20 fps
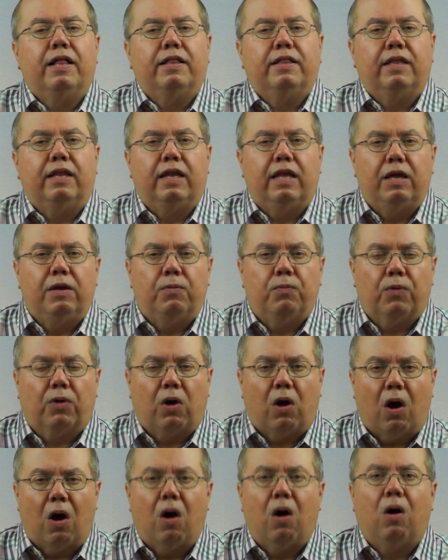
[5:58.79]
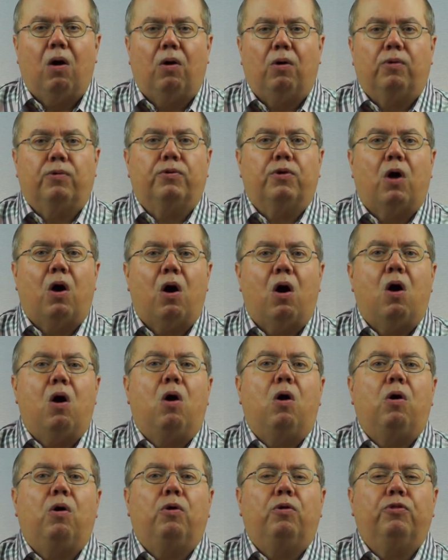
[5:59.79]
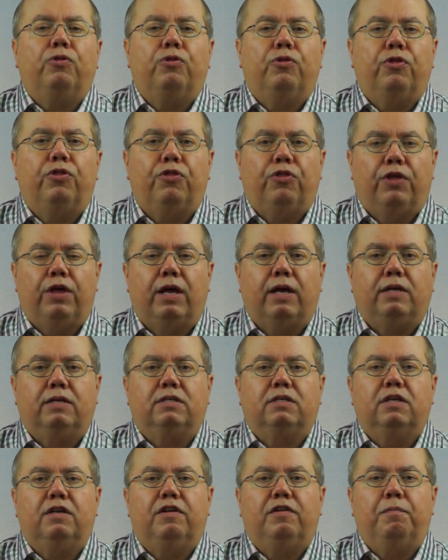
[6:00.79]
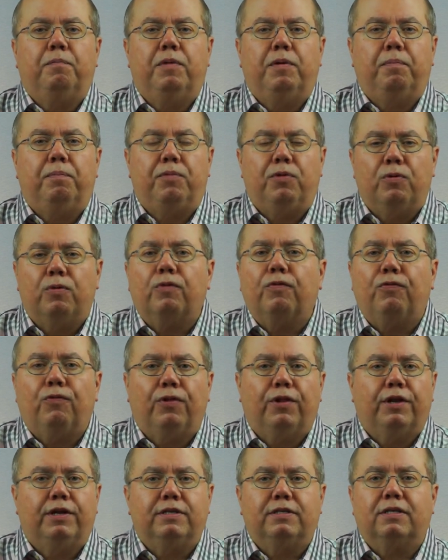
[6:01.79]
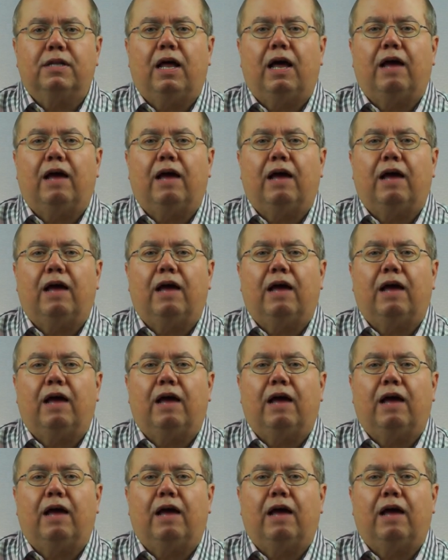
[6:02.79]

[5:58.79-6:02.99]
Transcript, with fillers: that he recalled all the things that had been beautiful in his